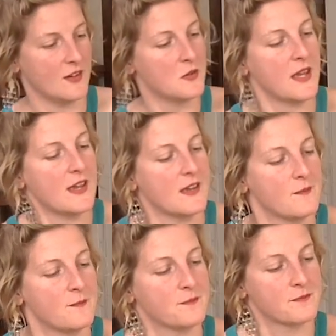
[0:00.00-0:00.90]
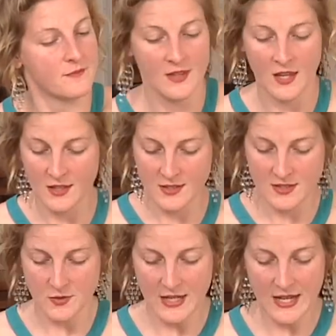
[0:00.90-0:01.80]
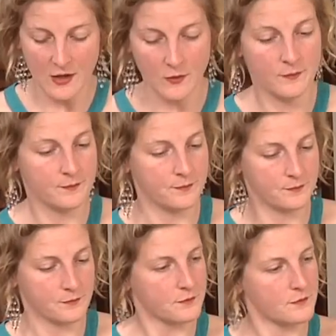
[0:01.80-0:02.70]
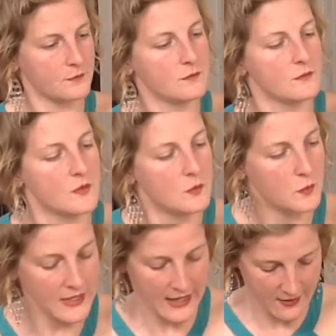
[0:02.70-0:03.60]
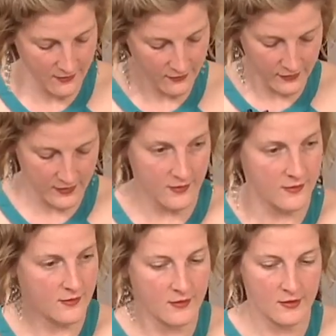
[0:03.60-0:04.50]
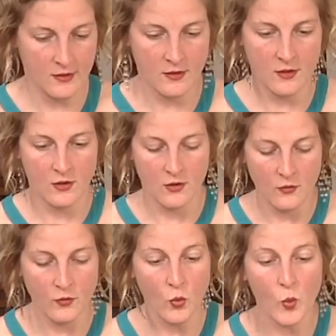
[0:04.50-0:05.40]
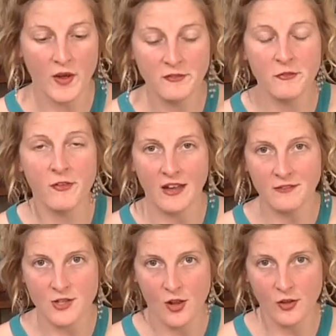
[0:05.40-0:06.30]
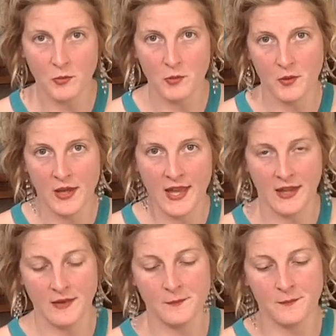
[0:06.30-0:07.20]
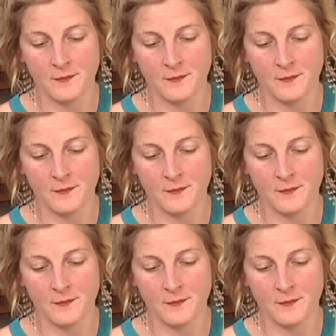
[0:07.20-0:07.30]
Okay, so now we have for one $5 bouquet,